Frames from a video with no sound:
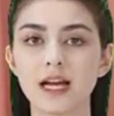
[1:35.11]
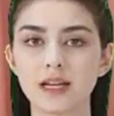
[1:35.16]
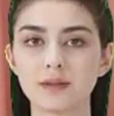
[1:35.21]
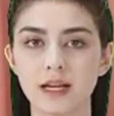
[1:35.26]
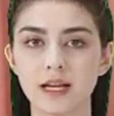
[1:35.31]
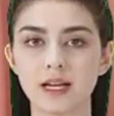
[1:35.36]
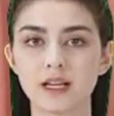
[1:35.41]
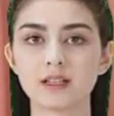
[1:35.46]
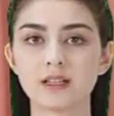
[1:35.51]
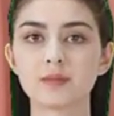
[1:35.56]

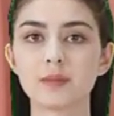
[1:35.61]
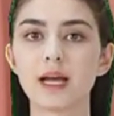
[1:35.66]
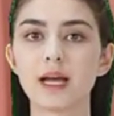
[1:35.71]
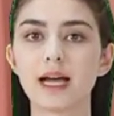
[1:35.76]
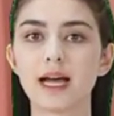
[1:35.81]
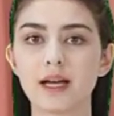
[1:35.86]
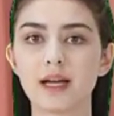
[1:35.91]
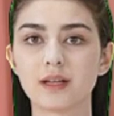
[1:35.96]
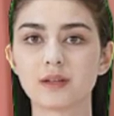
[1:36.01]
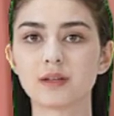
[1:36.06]
amino
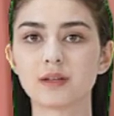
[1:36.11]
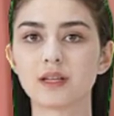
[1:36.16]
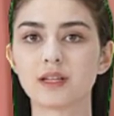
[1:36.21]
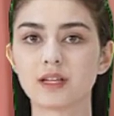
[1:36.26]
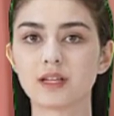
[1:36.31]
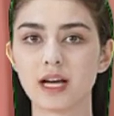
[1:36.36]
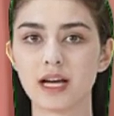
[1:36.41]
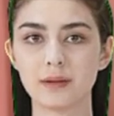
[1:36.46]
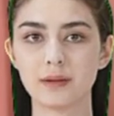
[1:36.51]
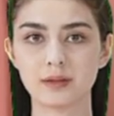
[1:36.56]
acids,
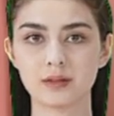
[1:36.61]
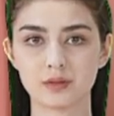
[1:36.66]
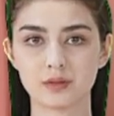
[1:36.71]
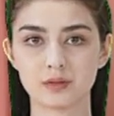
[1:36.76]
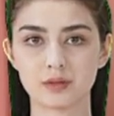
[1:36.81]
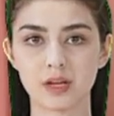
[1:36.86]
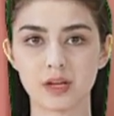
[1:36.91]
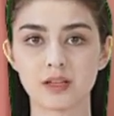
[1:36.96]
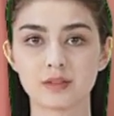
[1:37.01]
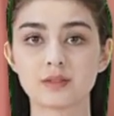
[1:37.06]
fats,
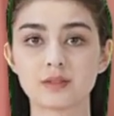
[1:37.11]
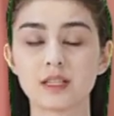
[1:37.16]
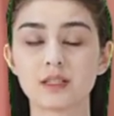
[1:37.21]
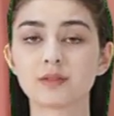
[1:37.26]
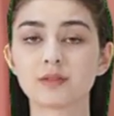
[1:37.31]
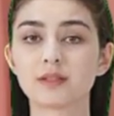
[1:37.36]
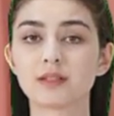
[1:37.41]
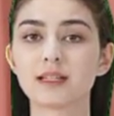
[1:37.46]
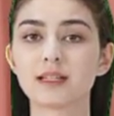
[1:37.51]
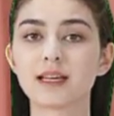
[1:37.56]
water, and
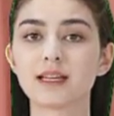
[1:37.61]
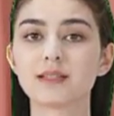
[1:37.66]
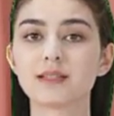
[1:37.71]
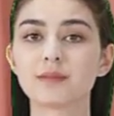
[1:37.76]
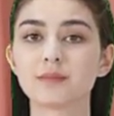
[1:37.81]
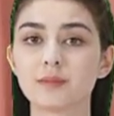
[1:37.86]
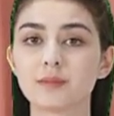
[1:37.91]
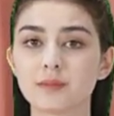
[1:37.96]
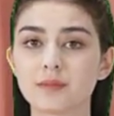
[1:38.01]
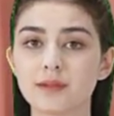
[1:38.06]
oxygen it
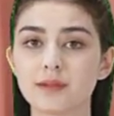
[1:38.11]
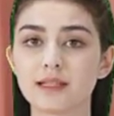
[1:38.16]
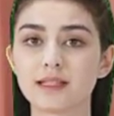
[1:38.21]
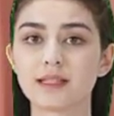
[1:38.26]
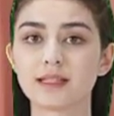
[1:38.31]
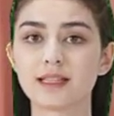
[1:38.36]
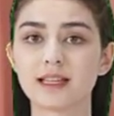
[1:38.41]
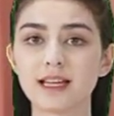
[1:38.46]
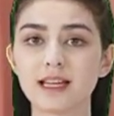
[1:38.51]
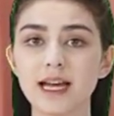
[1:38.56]
needs from the
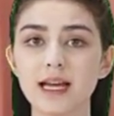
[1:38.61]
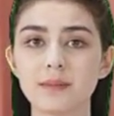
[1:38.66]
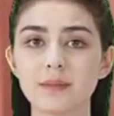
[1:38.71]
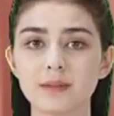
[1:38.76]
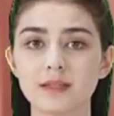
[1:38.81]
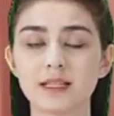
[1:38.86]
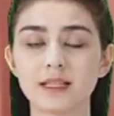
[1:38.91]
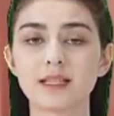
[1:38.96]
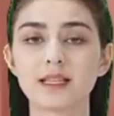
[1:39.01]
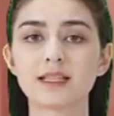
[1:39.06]
mother's
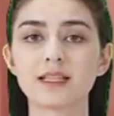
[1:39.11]
blood.